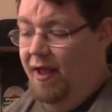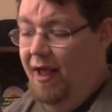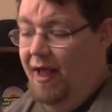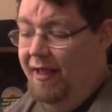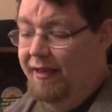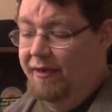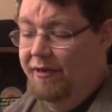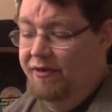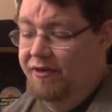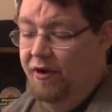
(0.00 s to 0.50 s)

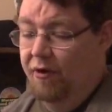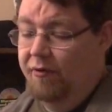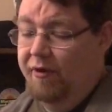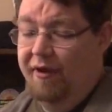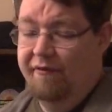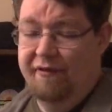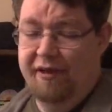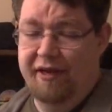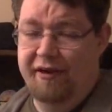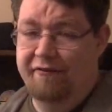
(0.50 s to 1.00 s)
I don't
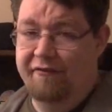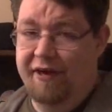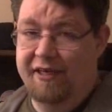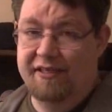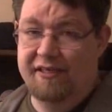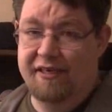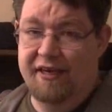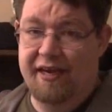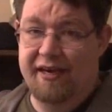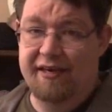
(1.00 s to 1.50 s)
have any
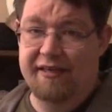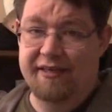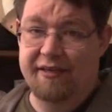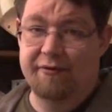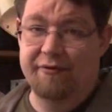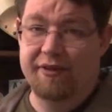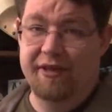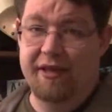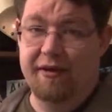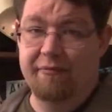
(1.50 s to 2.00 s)
advice on how to
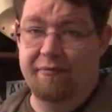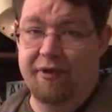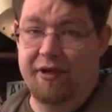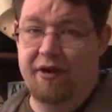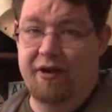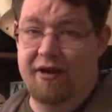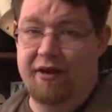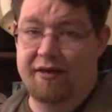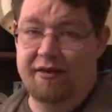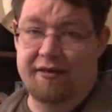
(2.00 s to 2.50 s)
deal with it
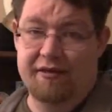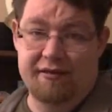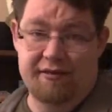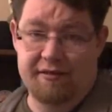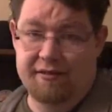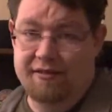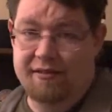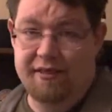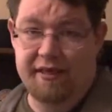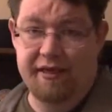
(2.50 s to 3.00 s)
beyond
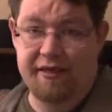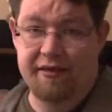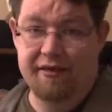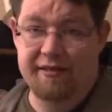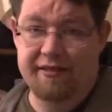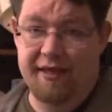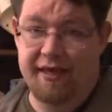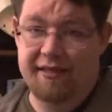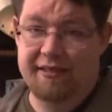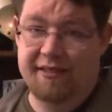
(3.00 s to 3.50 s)
see a
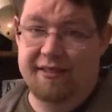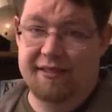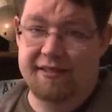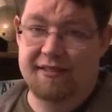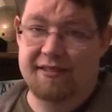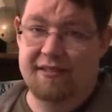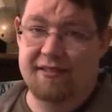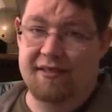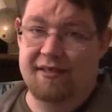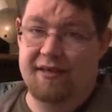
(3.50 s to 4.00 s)
good
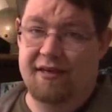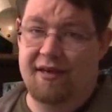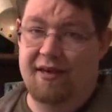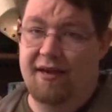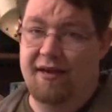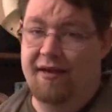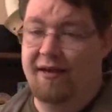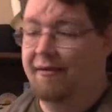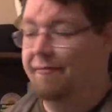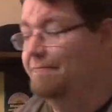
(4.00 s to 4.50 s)
dentist.
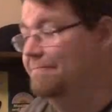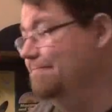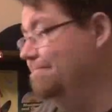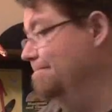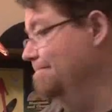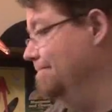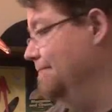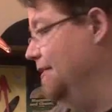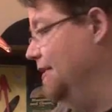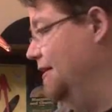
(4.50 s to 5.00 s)
Um,
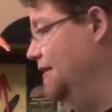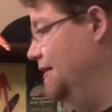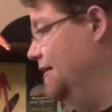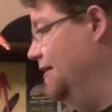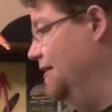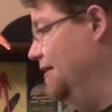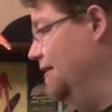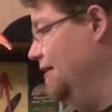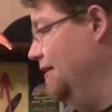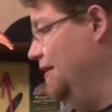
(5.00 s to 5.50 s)

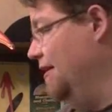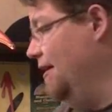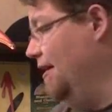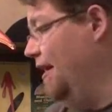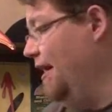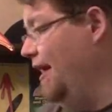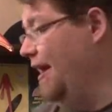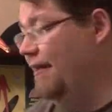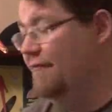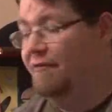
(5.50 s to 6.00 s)

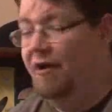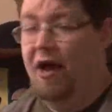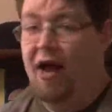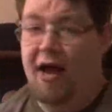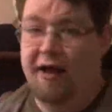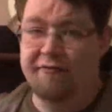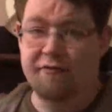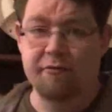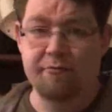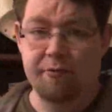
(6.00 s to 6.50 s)
I have
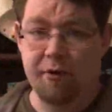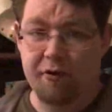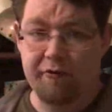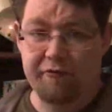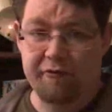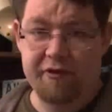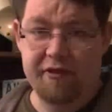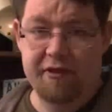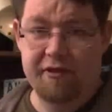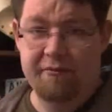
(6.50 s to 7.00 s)

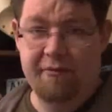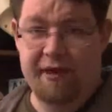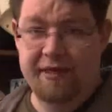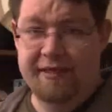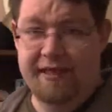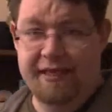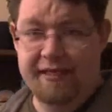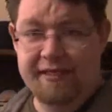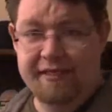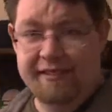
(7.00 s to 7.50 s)
ibuprofen that my
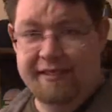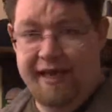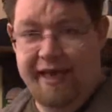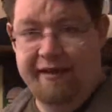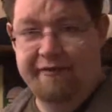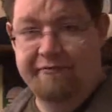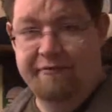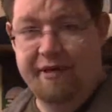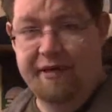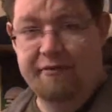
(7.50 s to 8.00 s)
dentist
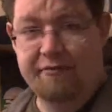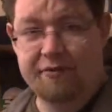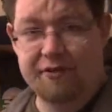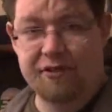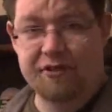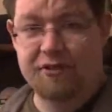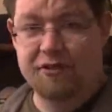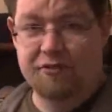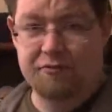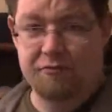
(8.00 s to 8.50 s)
gave me,
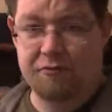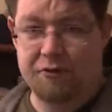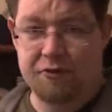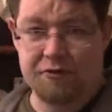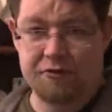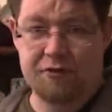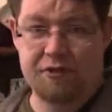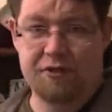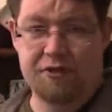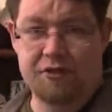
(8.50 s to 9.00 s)
which
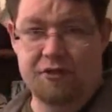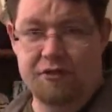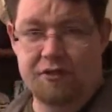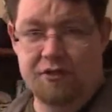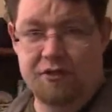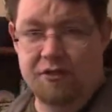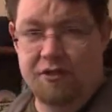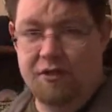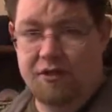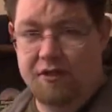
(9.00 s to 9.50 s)
reduced
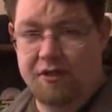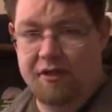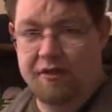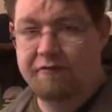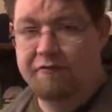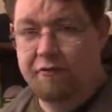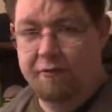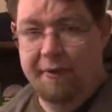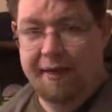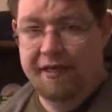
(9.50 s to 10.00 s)
this the
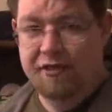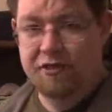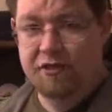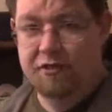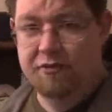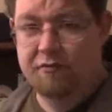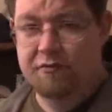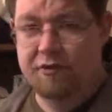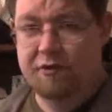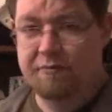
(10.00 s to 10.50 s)

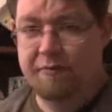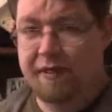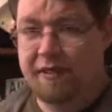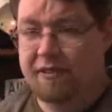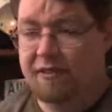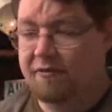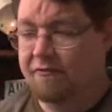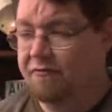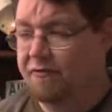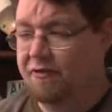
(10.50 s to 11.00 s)
inflammation, which
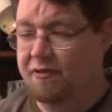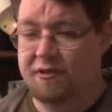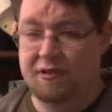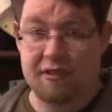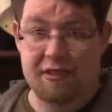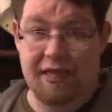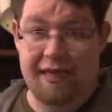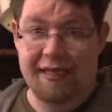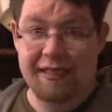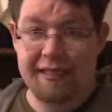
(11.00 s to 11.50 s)
makes it feel
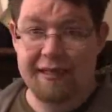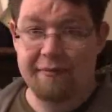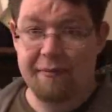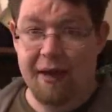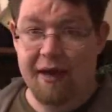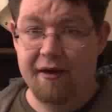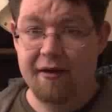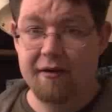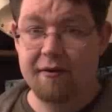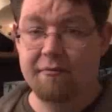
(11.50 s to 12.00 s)
slightly
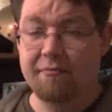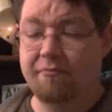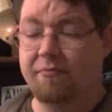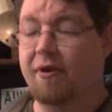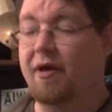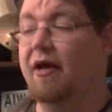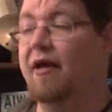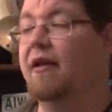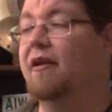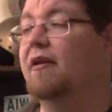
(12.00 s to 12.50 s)
better.
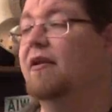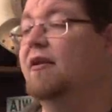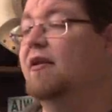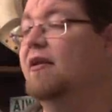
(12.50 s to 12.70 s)
But